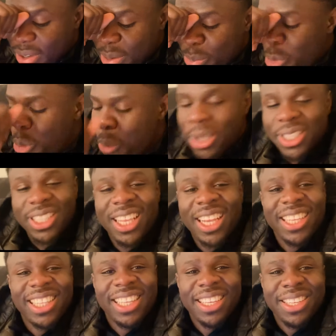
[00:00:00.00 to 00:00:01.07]
moments like
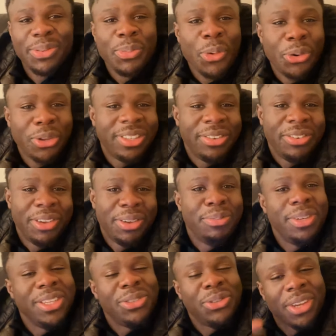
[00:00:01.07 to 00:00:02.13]
this motivate
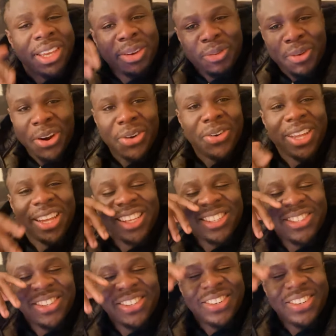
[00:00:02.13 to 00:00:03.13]
me to keep going. So,